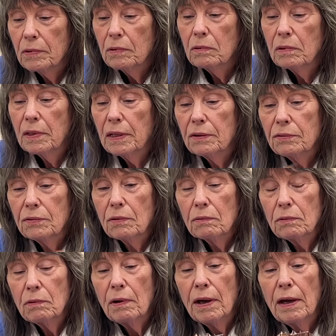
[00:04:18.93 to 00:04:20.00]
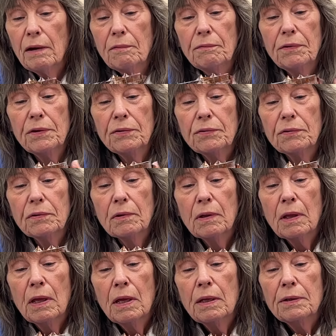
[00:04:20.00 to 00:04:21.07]
Okay, so you have this
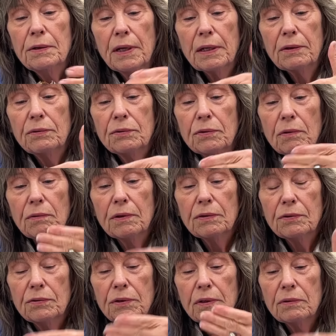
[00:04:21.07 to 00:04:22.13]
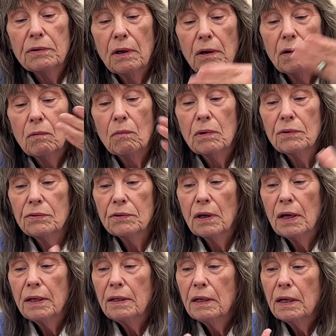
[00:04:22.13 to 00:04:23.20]
texture that sticks out on one
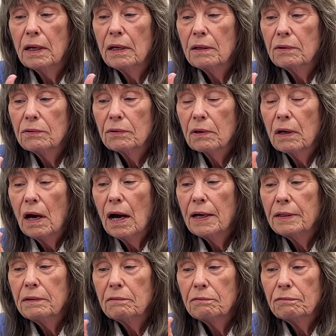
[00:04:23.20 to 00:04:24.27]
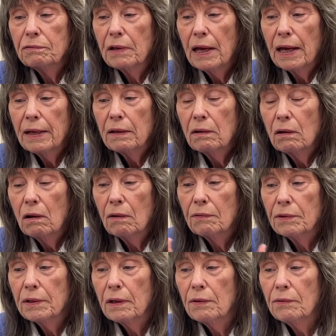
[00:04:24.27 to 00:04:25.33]
side and is kind of flat on
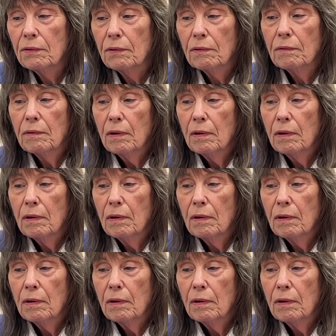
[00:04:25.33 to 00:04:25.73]
the other.